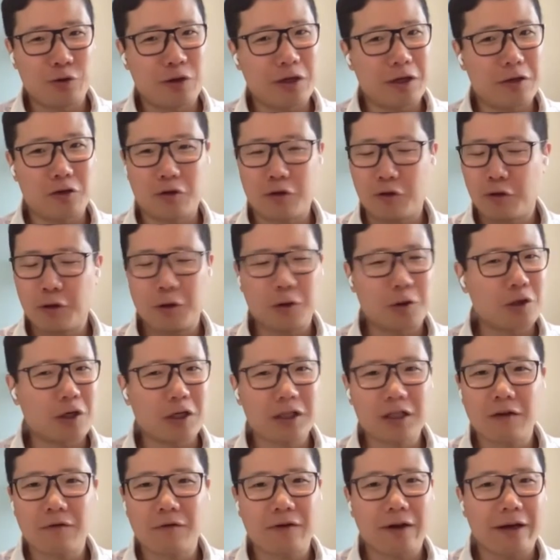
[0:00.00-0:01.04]
You can
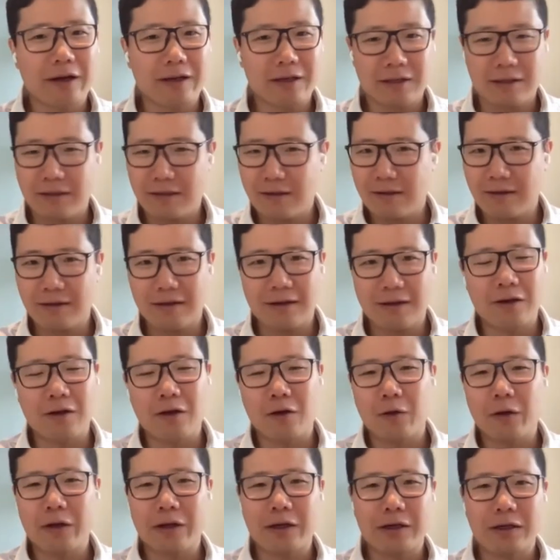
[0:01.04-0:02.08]
justify,
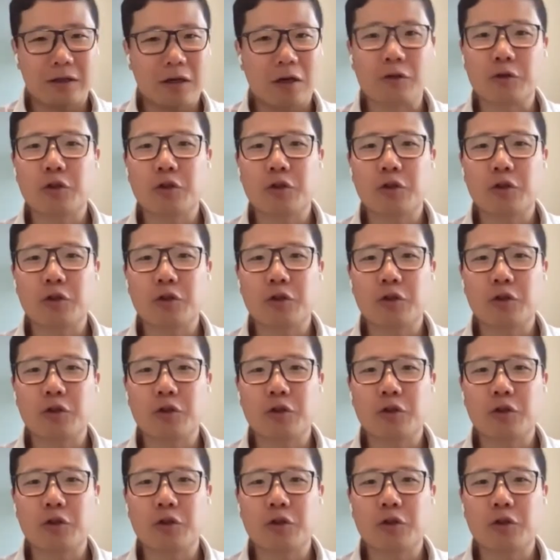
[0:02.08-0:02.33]
an